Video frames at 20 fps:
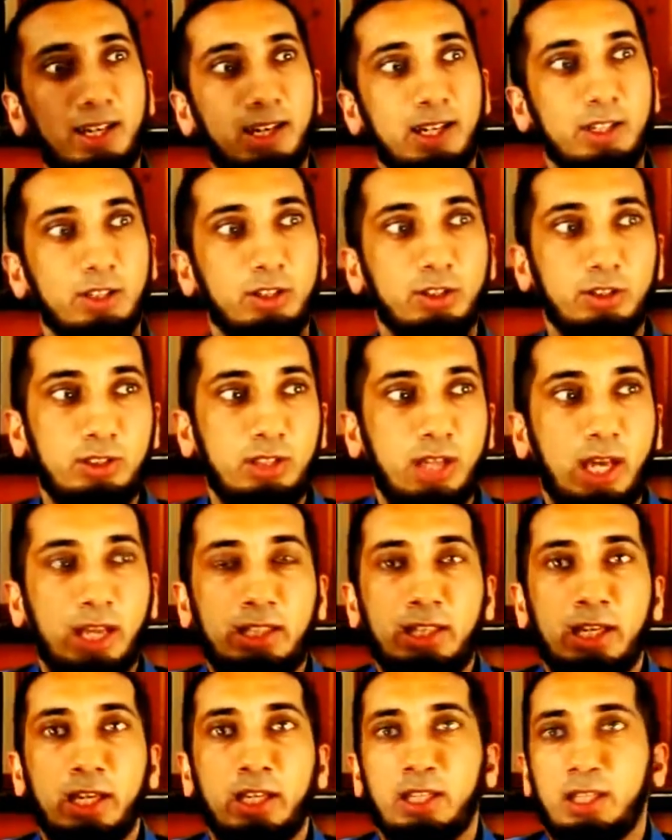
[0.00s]
And at
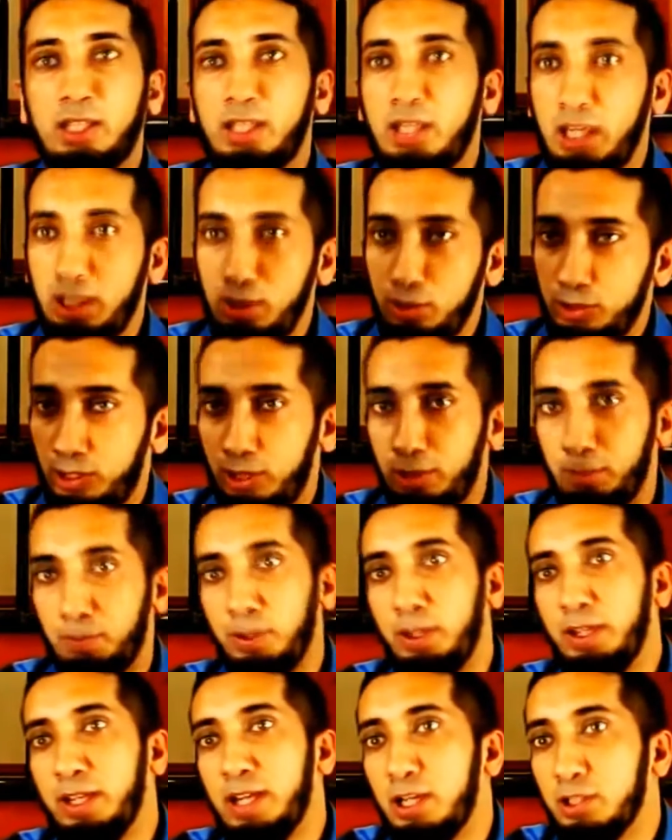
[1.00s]
the end of the day, you start
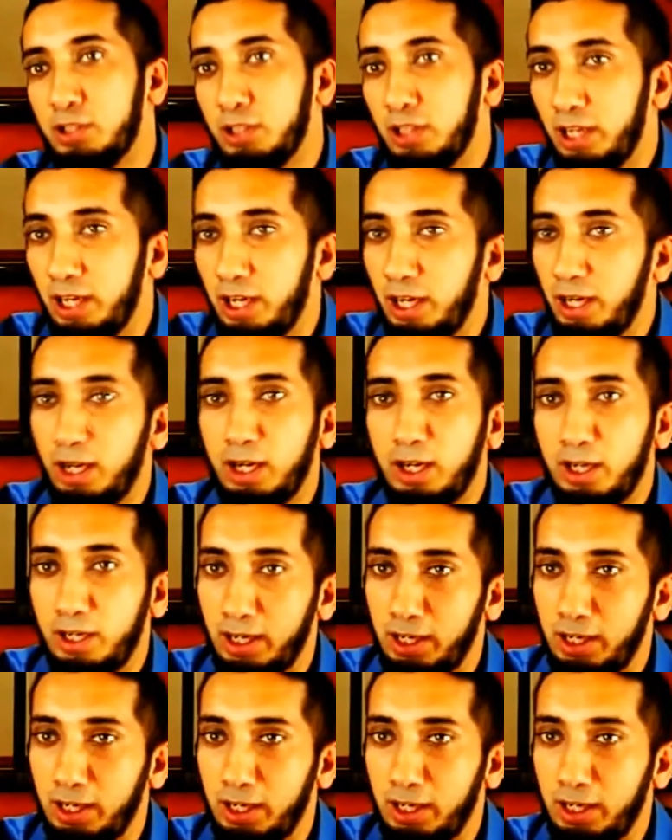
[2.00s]
pulling out your hair,